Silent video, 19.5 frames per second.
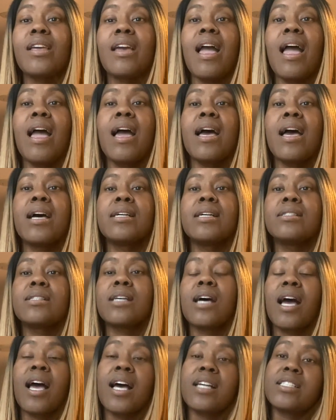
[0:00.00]
and
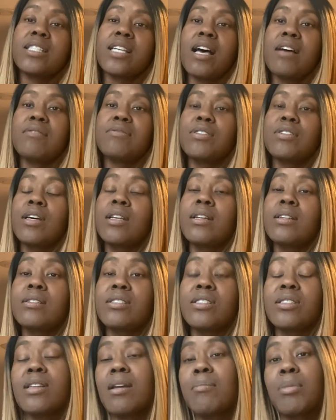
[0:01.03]
I had to have a
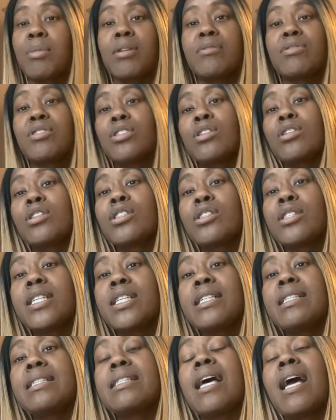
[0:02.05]
number of
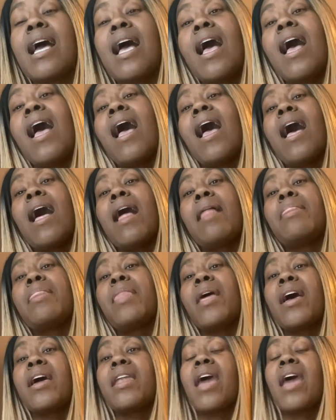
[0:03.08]
surgeries, and
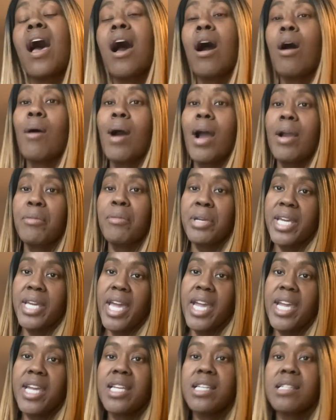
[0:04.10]
then how I
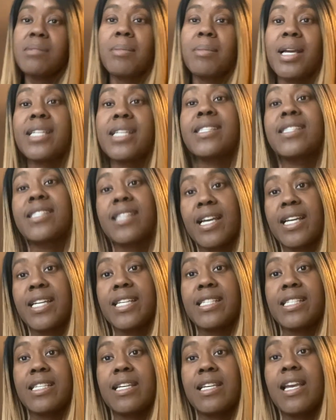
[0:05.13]
regained my
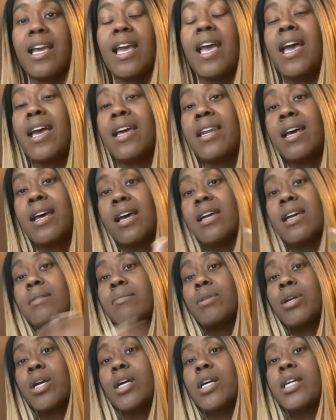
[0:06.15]
sight, and I
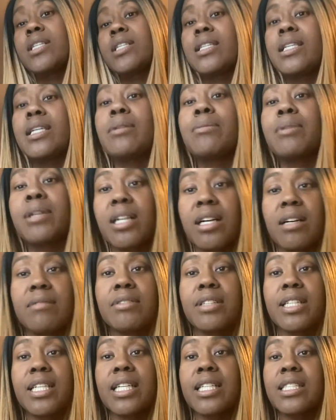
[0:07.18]
am currently
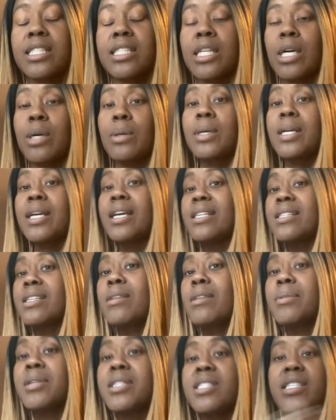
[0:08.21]
recovering. So it's
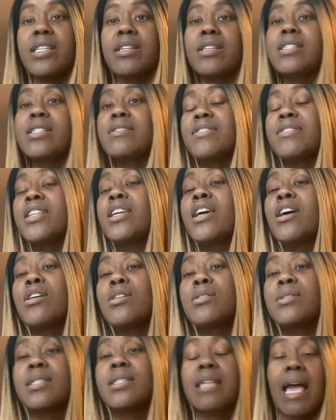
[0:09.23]
going to be a series of
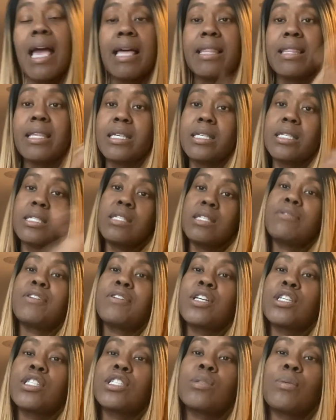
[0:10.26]
videos, and this is the
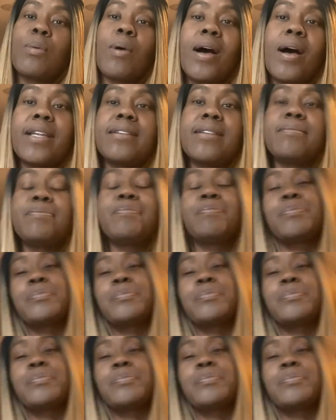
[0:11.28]
first one.